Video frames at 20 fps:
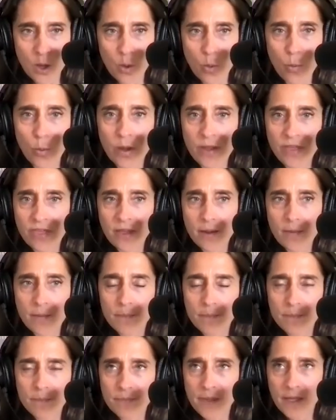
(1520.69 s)
with
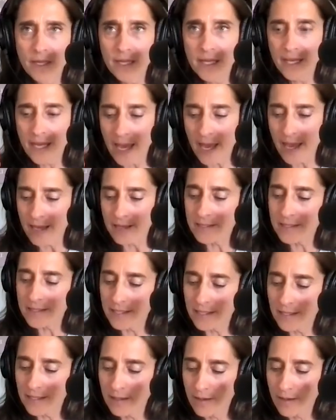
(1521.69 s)
yes.